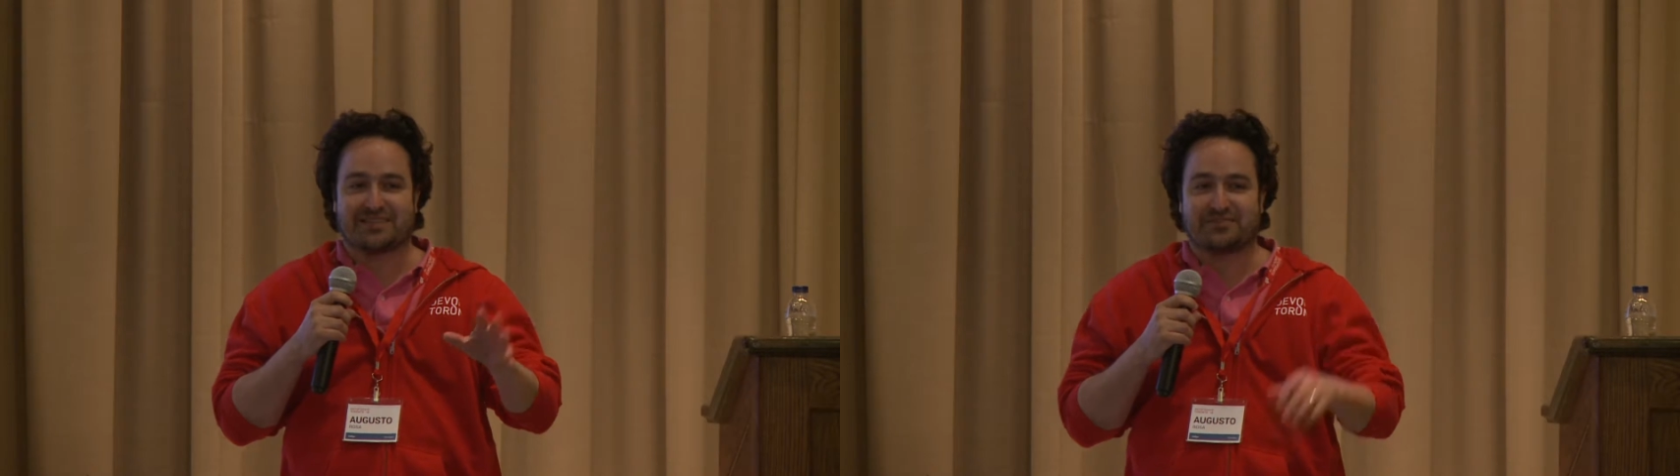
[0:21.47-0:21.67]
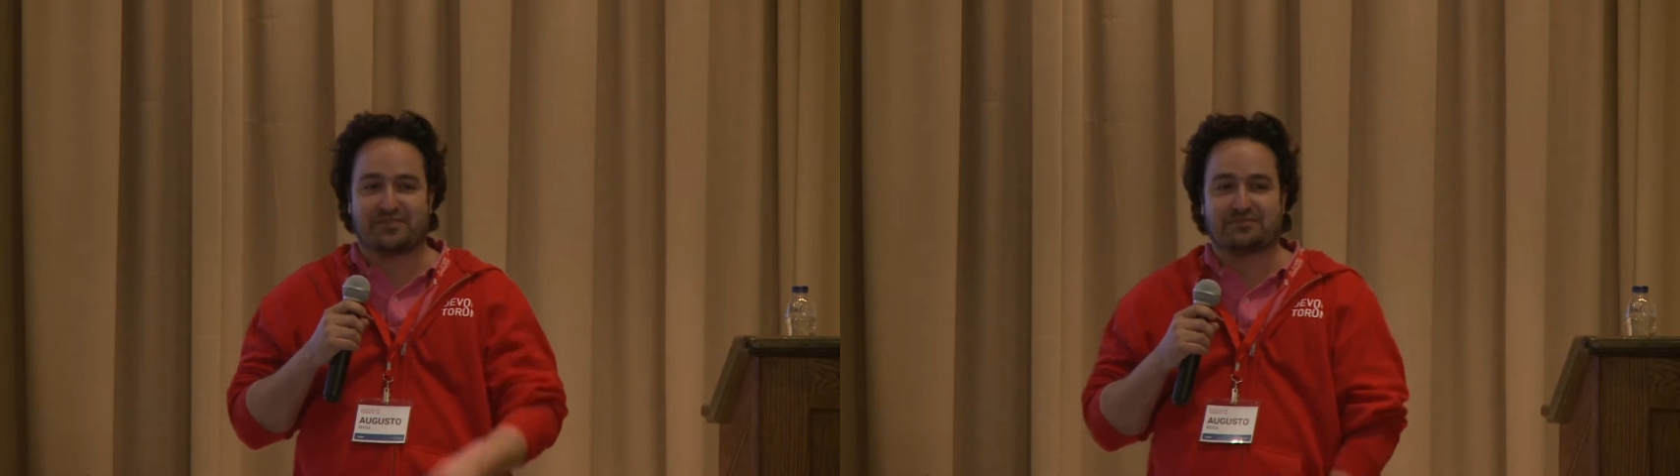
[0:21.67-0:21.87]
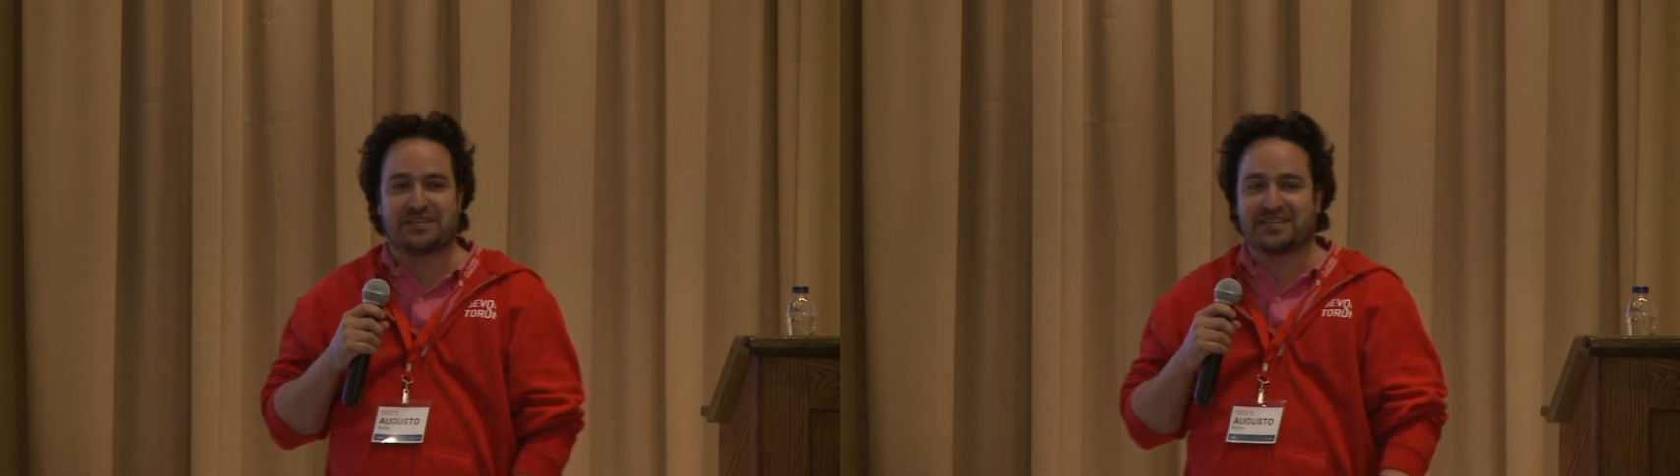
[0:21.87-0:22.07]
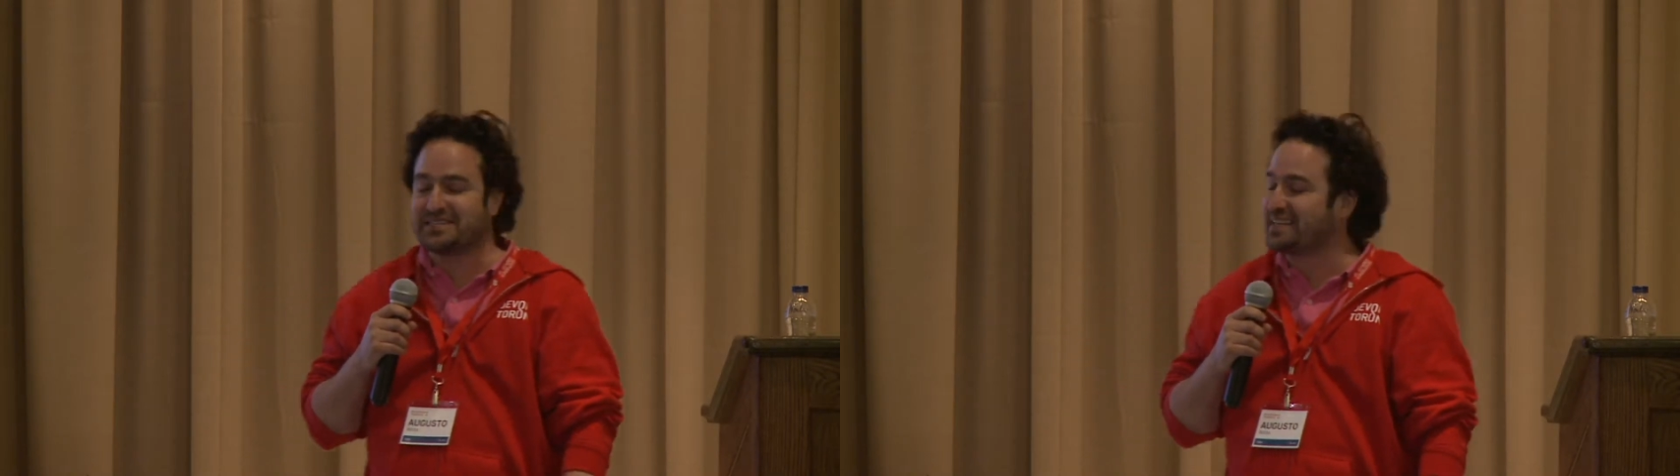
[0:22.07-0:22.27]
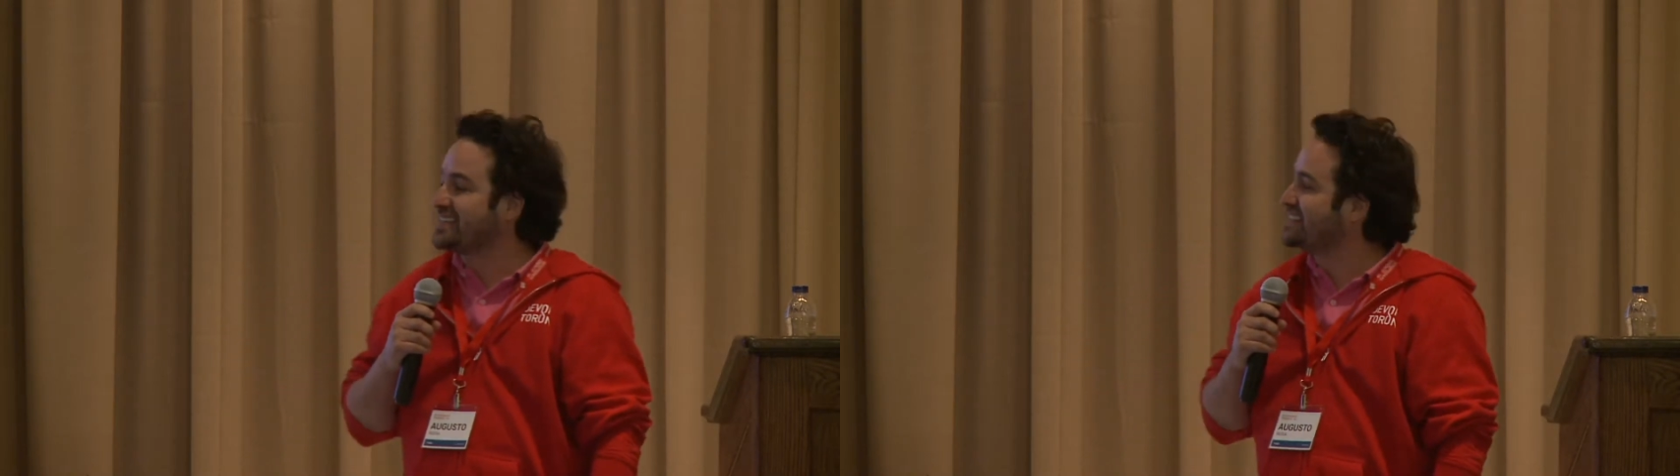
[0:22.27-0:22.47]
this
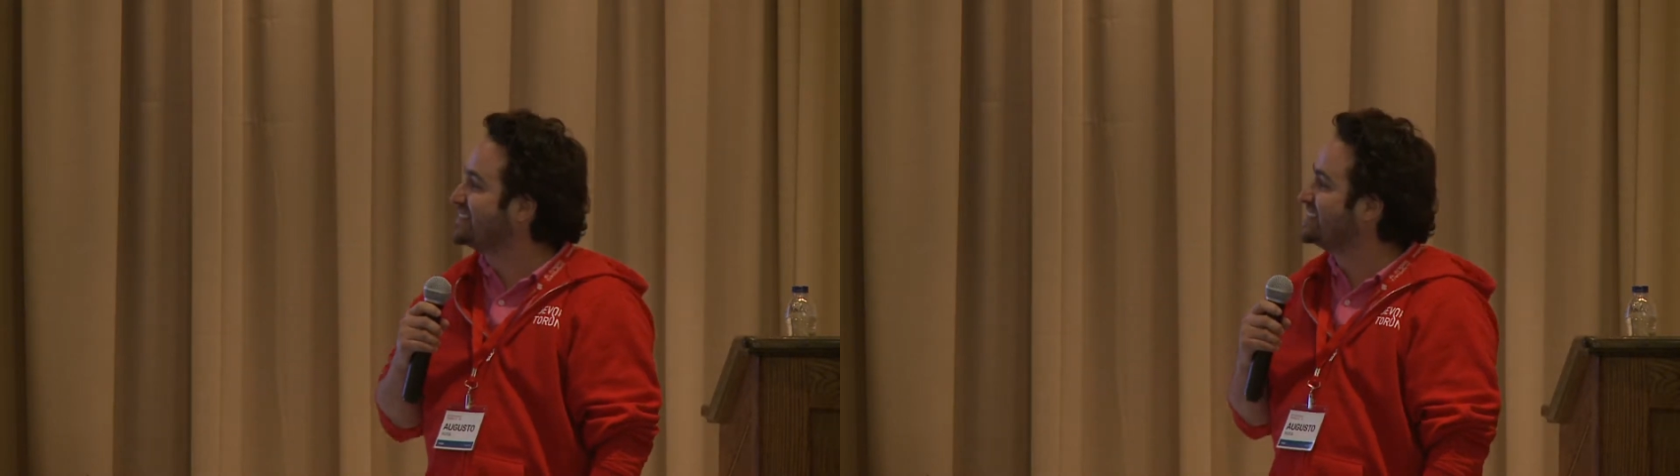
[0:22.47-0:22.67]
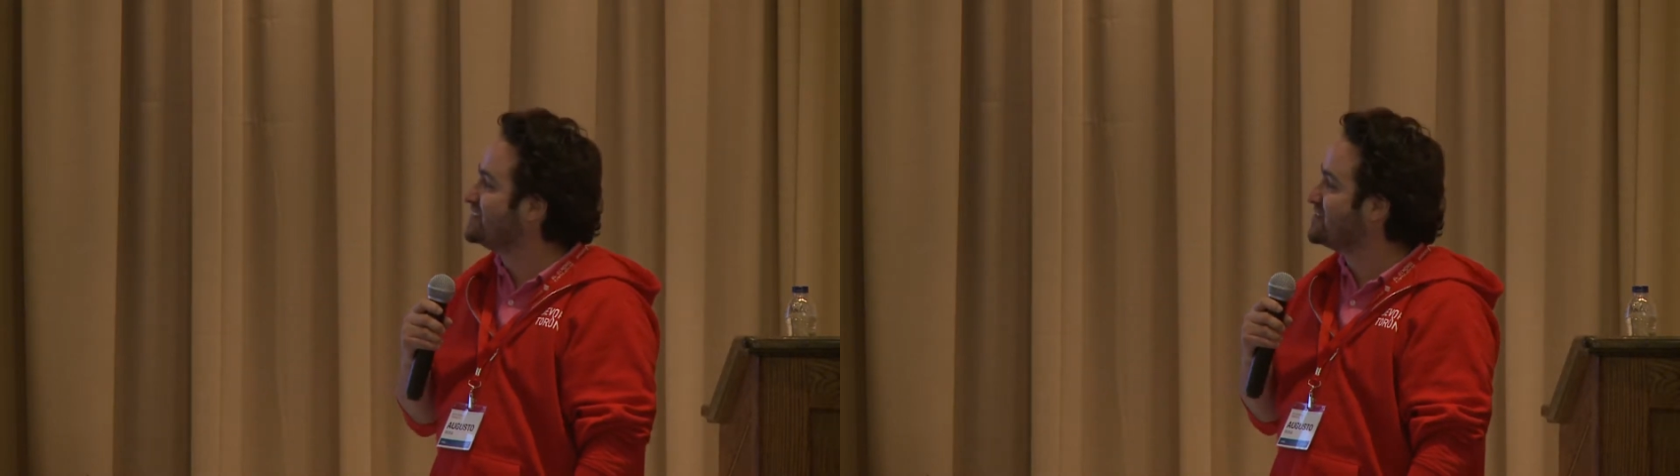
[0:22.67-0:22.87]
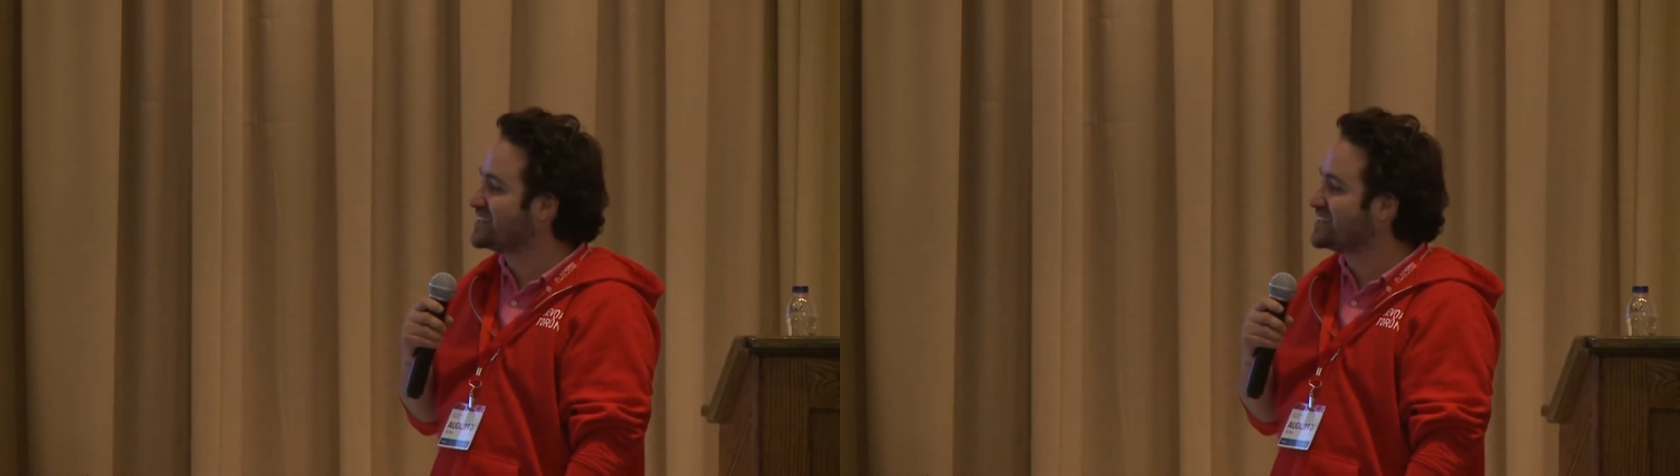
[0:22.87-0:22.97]
15-second